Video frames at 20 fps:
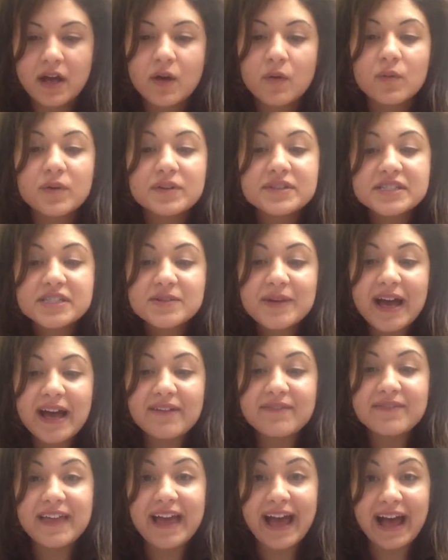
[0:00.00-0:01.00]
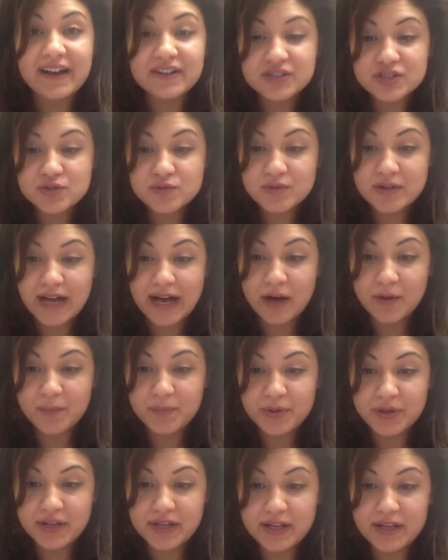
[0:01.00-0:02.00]
Once you have the actual
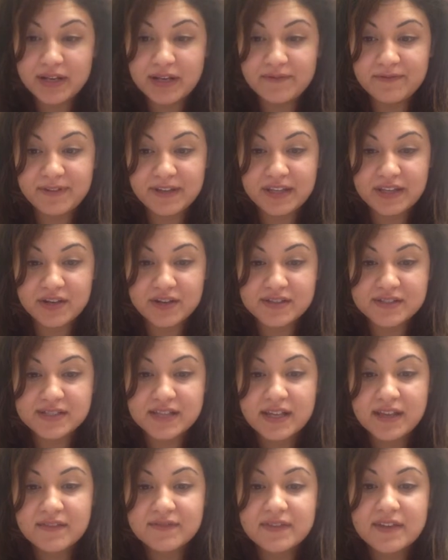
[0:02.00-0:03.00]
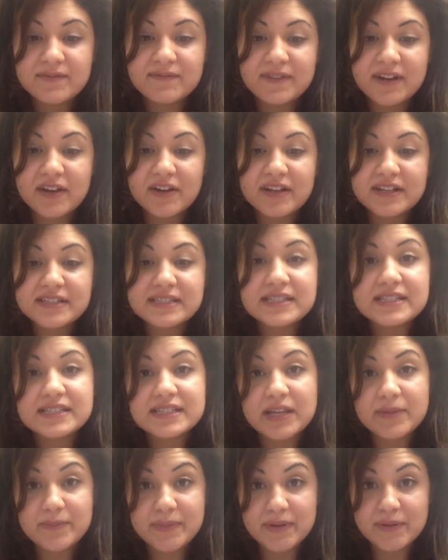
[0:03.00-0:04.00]
output figures, then variances
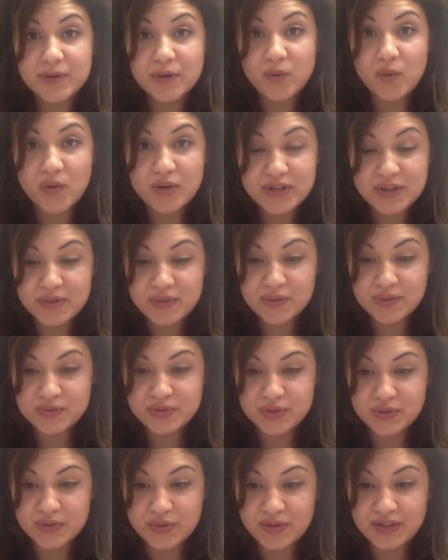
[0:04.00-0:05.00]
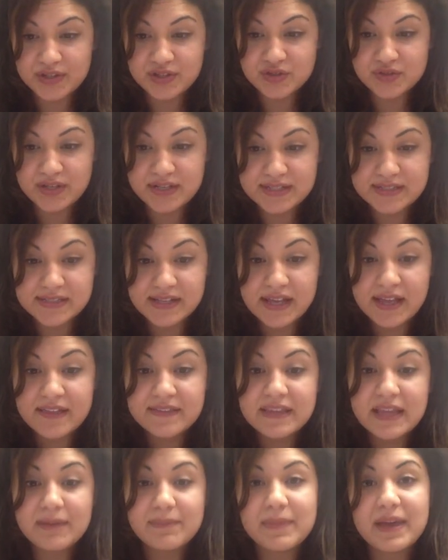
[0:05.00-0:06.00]
can be recorded through journal entries
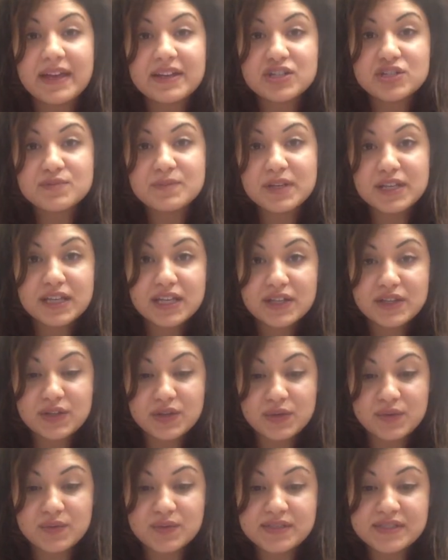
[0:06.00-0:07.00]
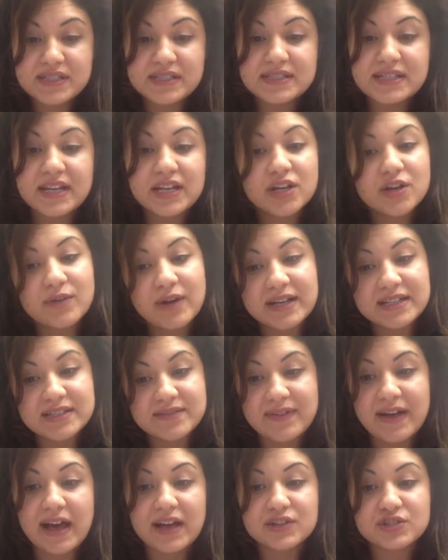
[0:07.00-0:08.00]
that management can use to take corrective
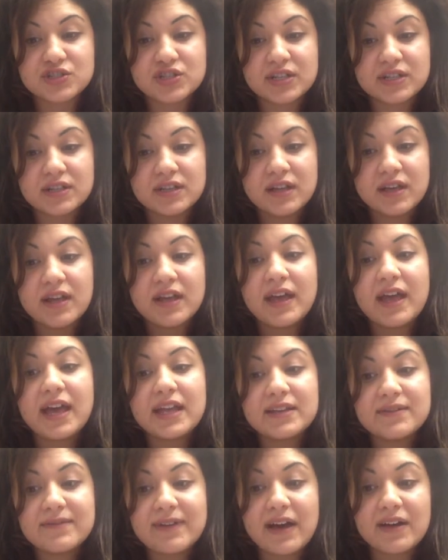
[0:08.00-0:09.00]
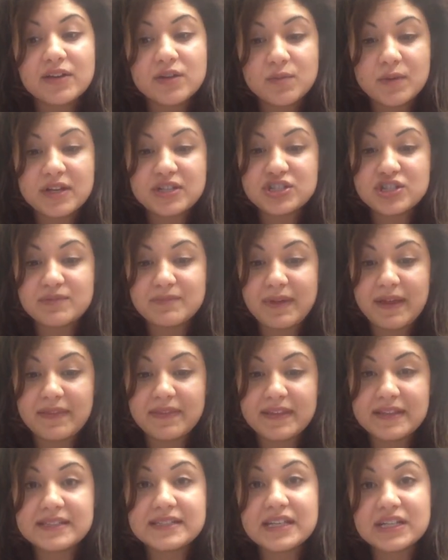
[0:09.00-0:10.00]
action and evaluation
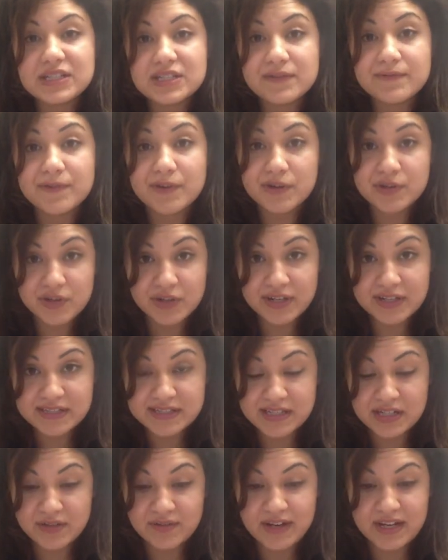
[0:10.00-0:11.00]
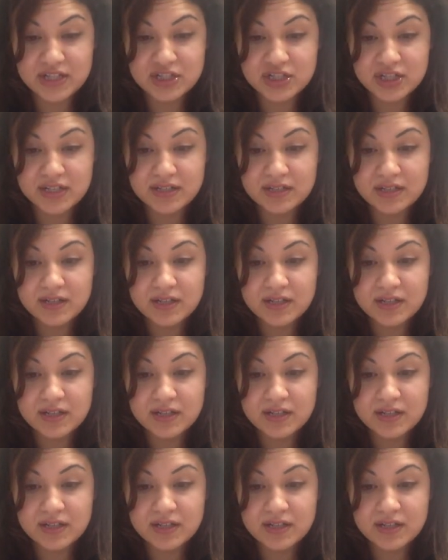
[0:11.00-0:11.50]
methods into further consideration.